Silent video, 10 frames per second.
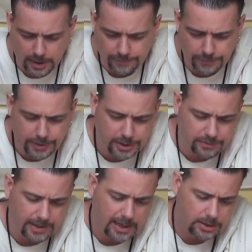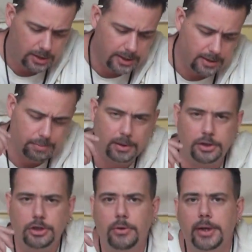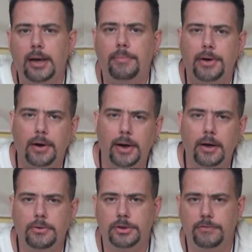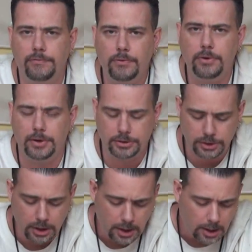footage of actually the police showing up at our house in force.